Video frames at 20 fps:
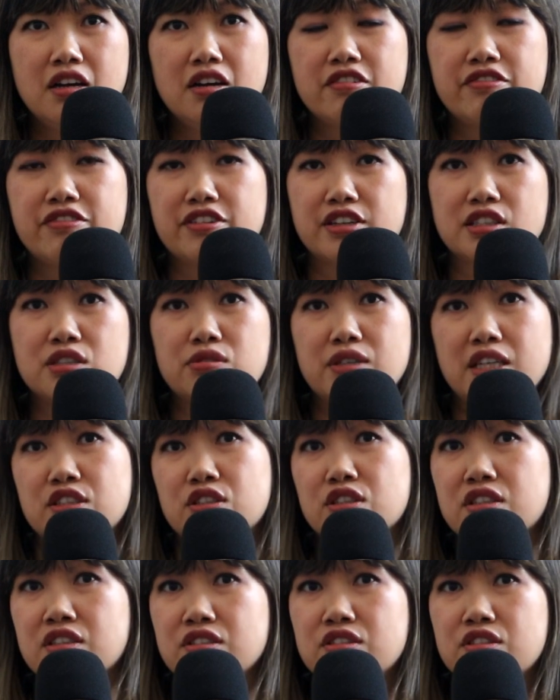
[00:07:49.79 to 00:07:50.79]
for
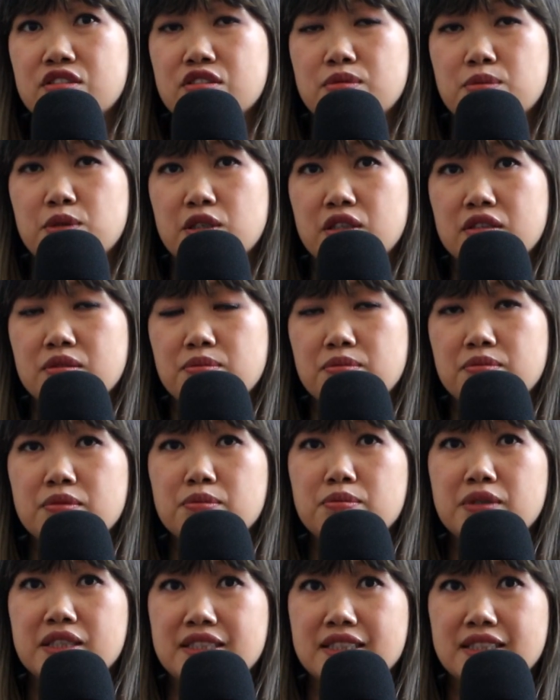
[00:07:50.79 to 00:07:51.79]
direct-to-consumer
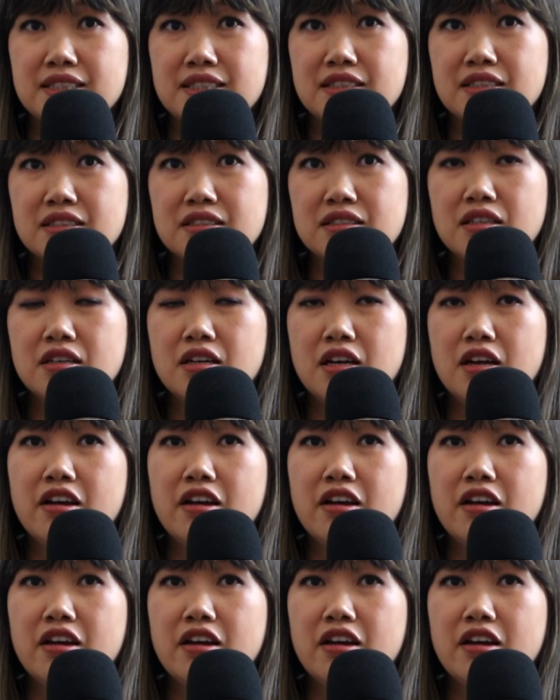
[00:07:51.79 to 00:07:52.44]
businesses,